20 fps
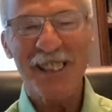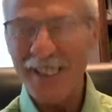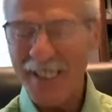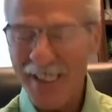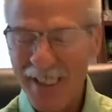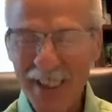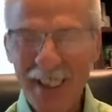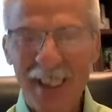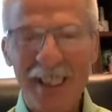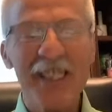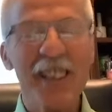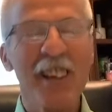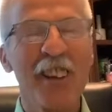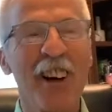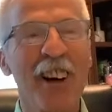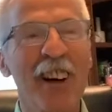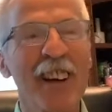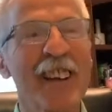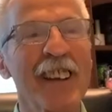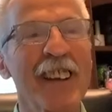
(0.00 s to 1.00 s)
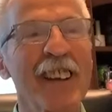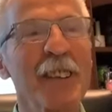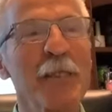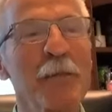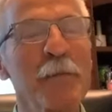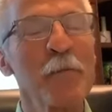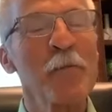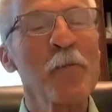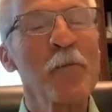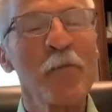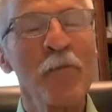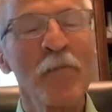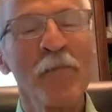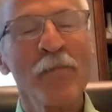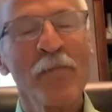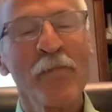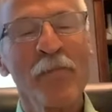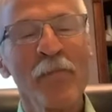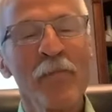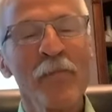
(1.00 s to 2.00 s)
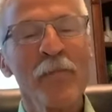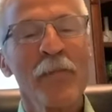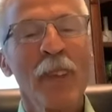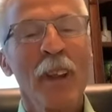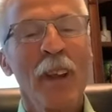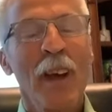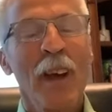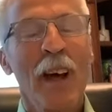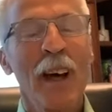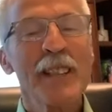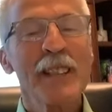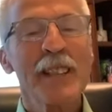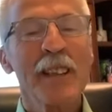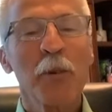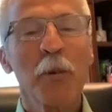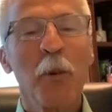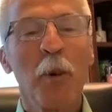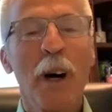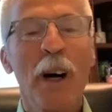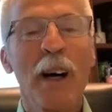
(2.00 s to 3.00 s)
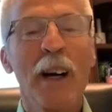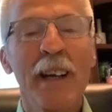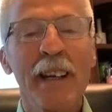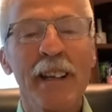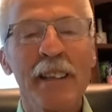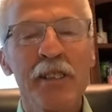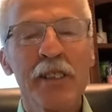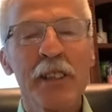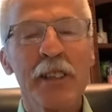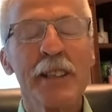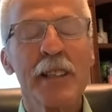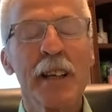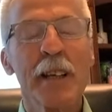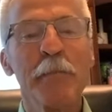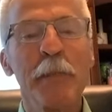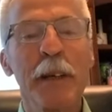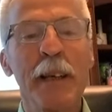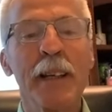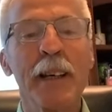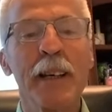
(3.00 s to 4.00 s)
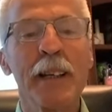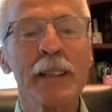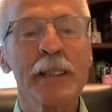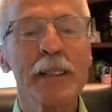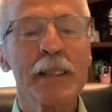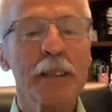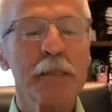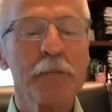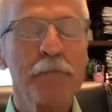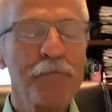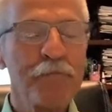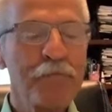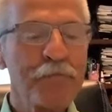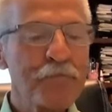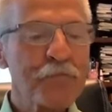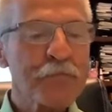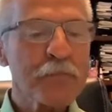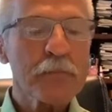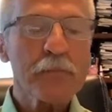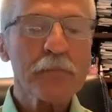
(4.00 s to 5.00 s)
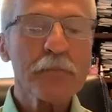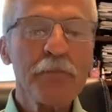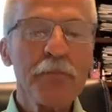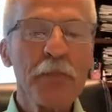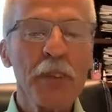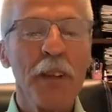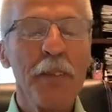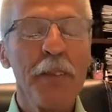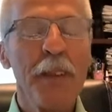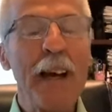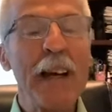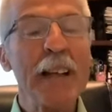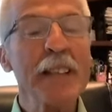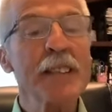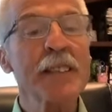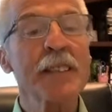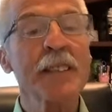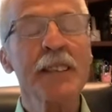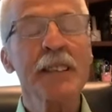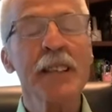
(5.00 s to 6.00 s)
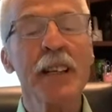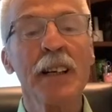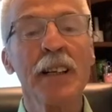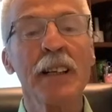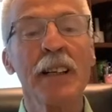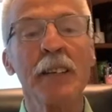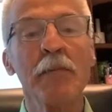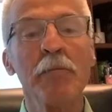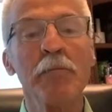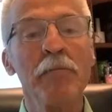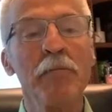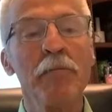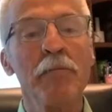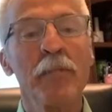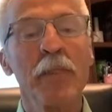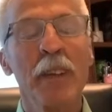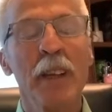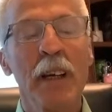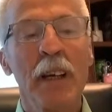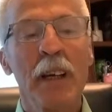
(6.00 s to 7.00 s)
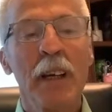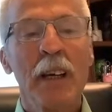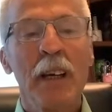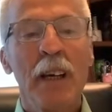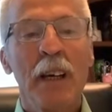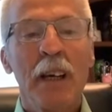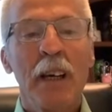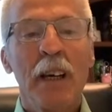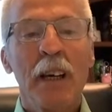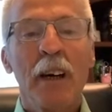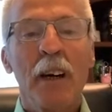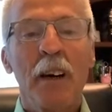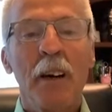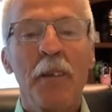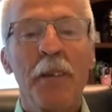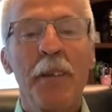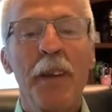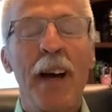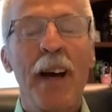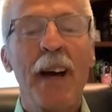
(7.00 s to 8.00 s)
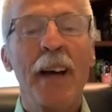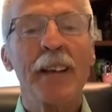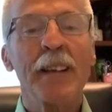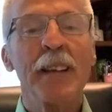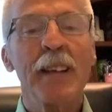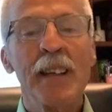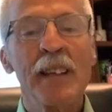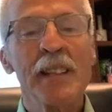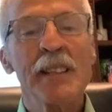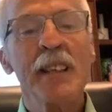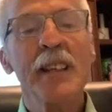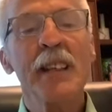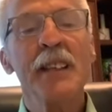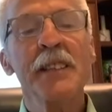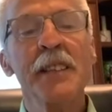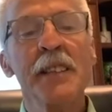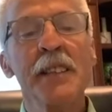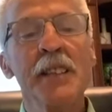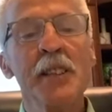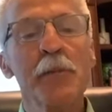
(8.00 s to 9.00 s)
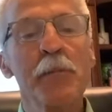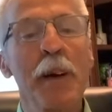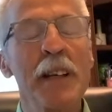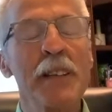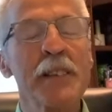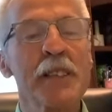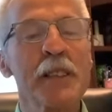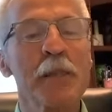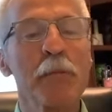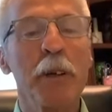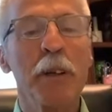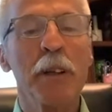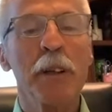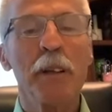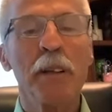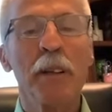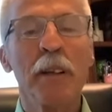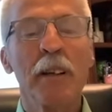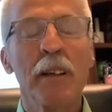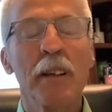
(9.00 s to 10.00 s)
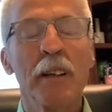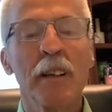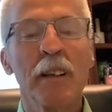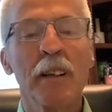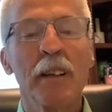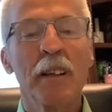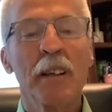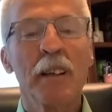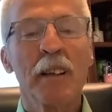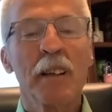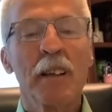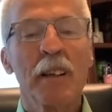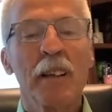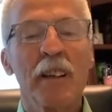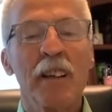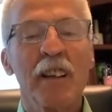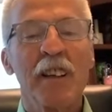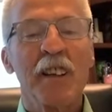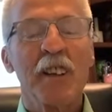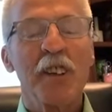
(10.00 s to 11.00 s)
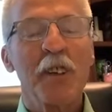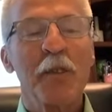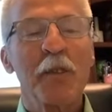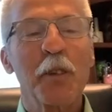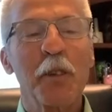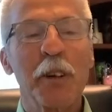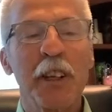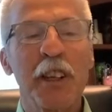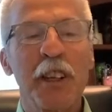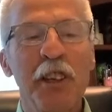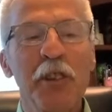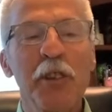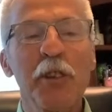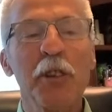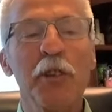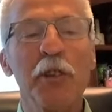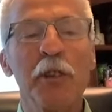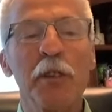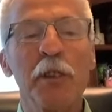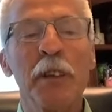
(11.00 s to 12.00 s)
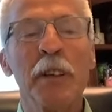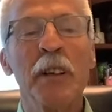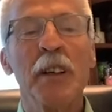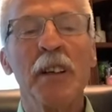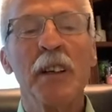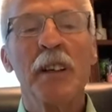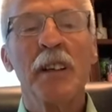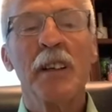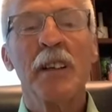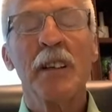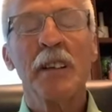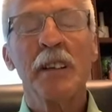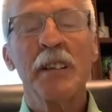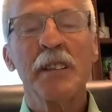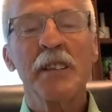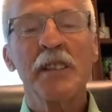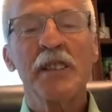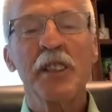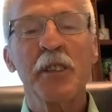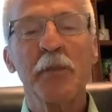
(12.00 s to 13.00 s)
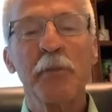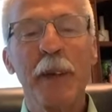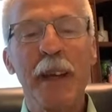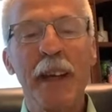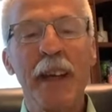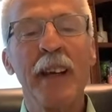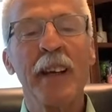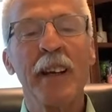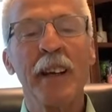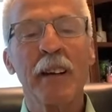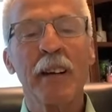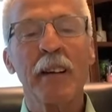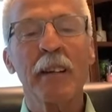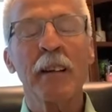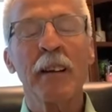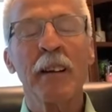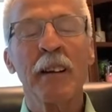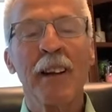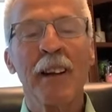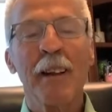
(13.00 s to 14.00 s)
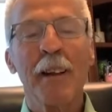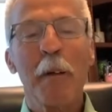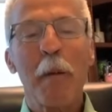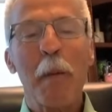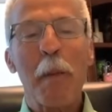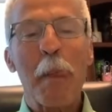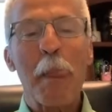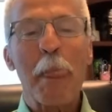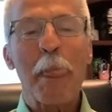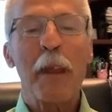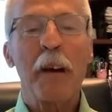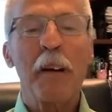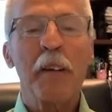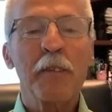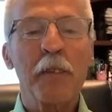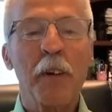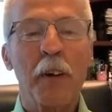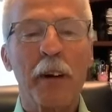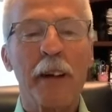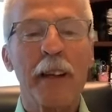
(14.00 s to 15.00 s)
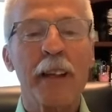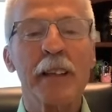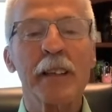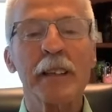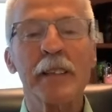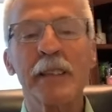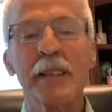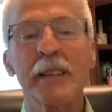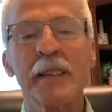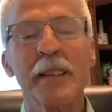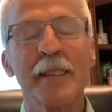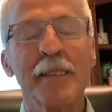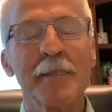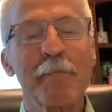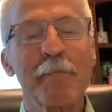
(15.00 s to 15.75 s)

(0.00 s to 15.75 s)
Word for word: Yes, lock it. I said, Why? She said, Because that's the time that is indispensable for you to be here for his